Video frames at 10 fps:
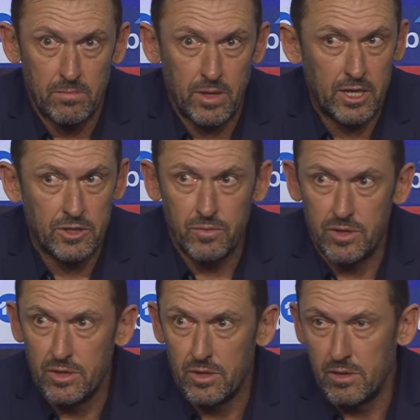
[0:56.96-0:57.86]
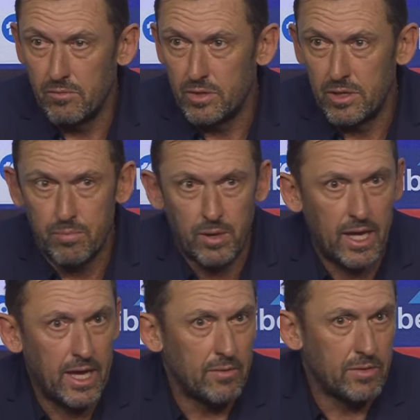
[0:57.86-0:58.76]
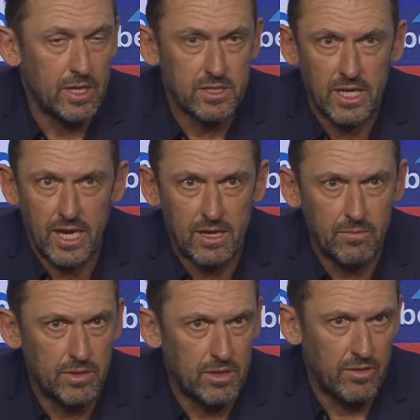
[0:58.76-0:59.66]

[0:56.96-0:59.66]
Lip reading: Pleased with the play, with the attacking, with the